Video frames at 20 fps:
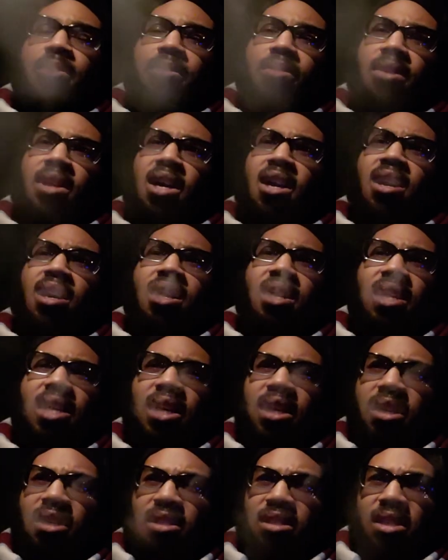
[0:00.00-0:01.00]
No,
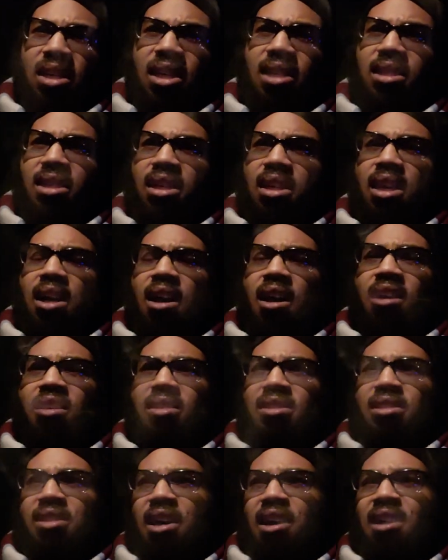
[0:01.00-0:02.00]
it's an
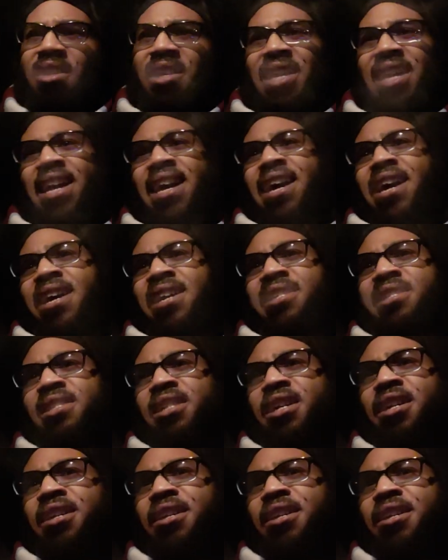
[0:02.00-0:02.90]
all-star cast.